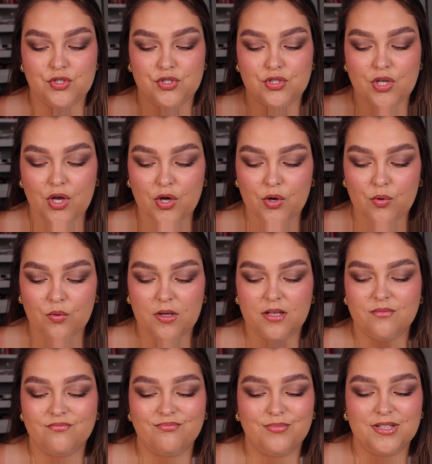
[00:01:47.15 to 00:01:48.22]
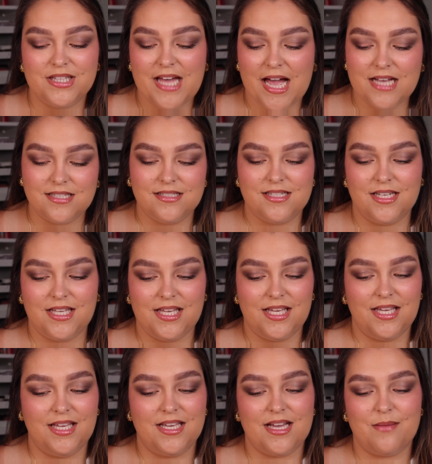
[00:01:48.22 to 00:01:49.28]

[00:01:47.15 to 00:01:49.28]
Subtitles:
so plasticky.